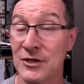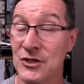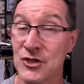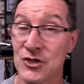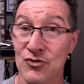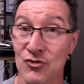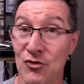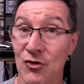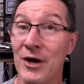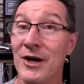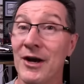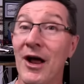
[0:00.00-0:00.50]

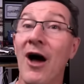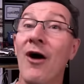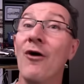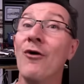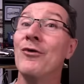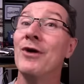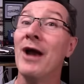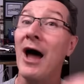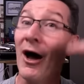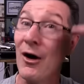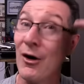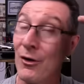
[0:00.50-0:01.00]
destroyed, oh
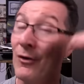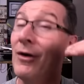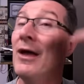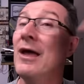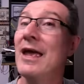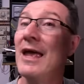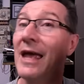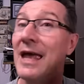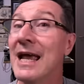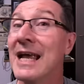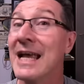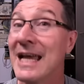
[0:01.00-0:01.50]
no,
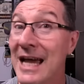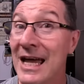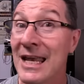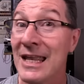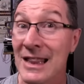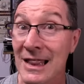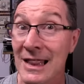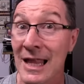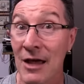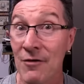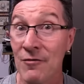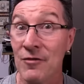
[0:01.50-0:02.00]
it can
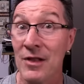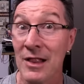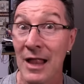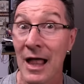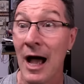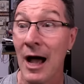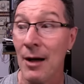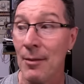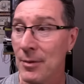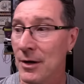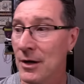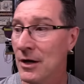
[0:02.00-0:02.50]
level
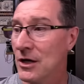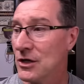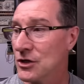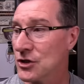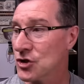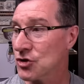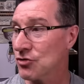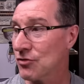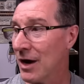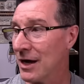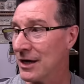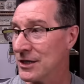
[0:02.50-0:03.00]
up,
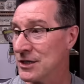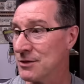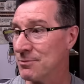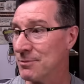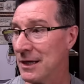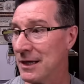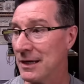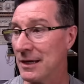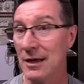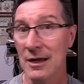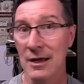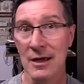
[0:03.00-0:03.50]
trust
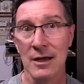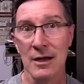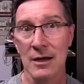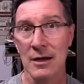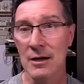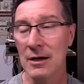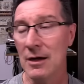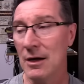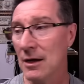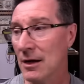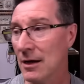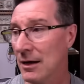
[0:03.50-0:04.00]
me.
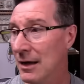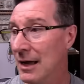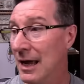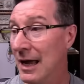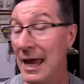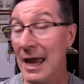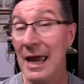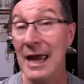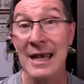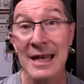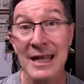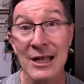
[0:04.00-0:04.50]

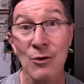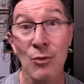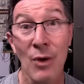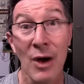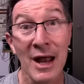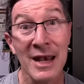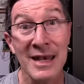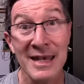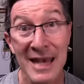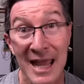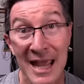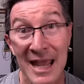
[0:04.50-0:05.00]

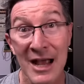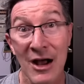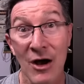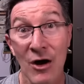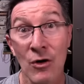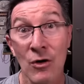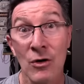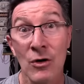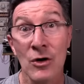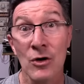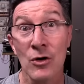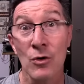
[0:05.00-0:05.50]
Anyone
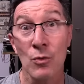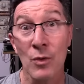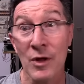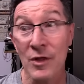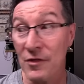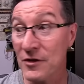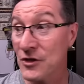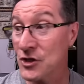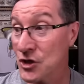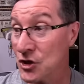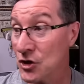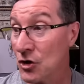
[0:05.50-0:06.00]
now
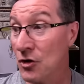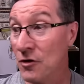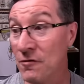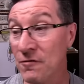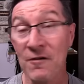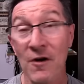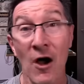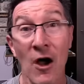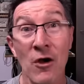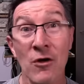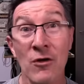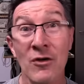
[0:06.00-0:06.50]
with a shoe
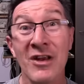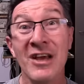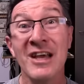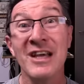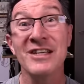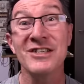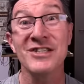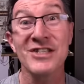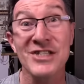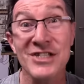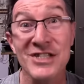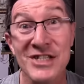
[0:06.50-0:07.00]
phone
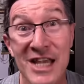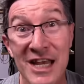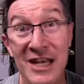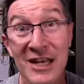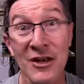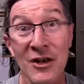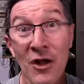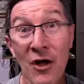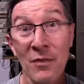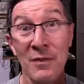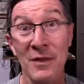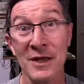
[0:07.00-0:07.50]

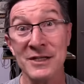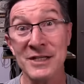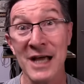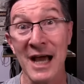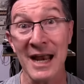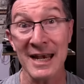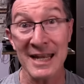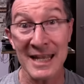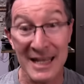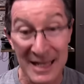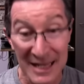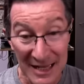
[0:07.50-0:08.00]
sitting on the
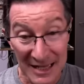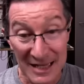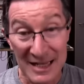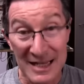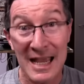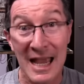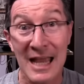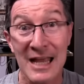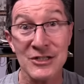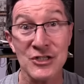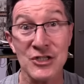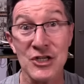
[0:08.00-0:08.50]
dunny
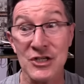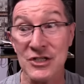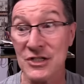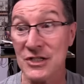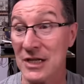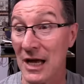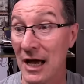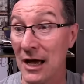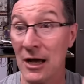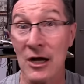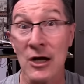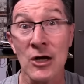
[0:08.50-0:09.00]
can
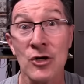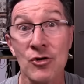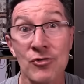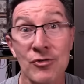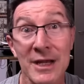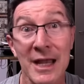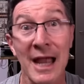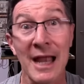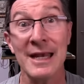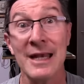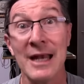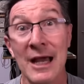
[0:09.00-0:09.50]
just
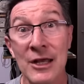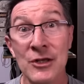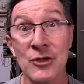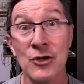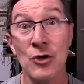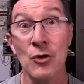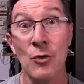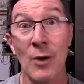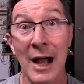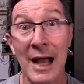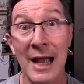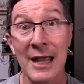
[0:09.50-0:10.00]
create a
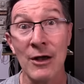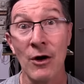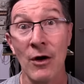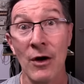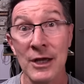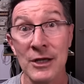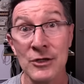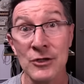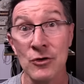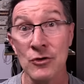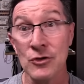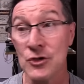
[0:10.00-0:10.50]
new
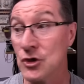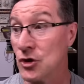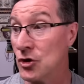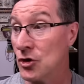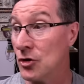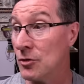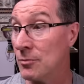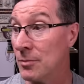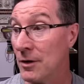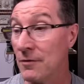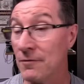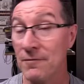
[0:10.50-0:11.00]
AI
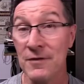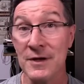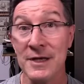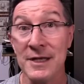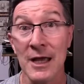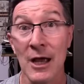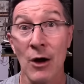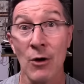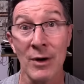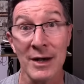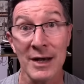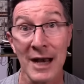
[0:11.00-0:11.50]
YouTube
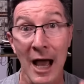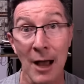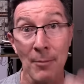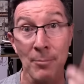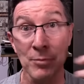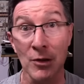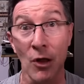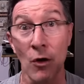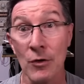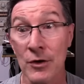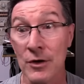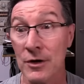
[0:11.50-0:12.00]
video and
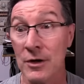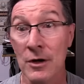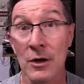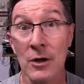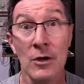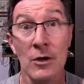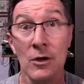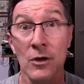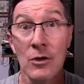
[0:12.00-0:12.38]
upload it